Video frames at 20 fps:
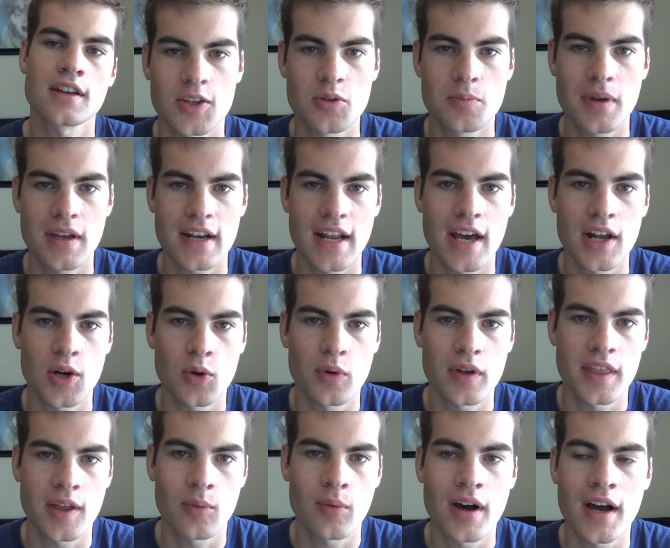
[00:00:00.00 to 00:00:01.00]
You may not know
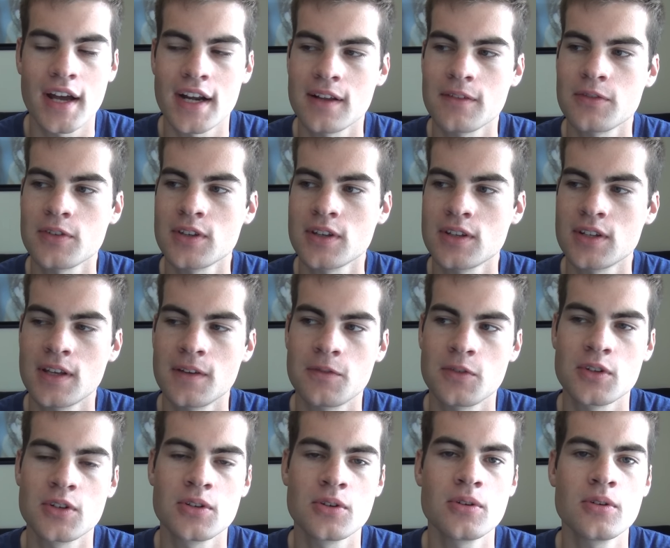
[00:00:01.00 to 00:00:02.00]
what they want. If you if
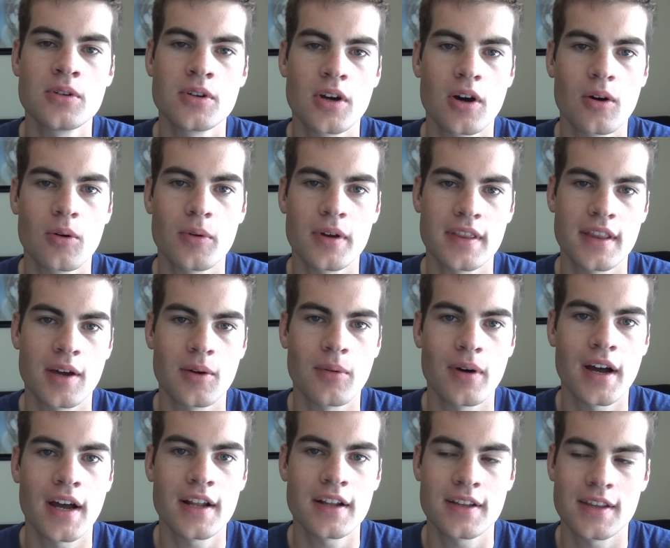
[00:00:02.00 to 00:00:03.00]
you do know what they
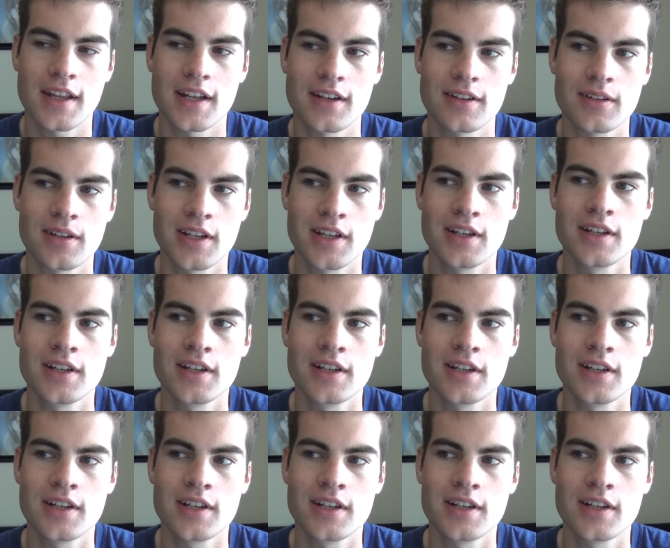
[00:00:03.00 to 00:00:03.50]
want, and then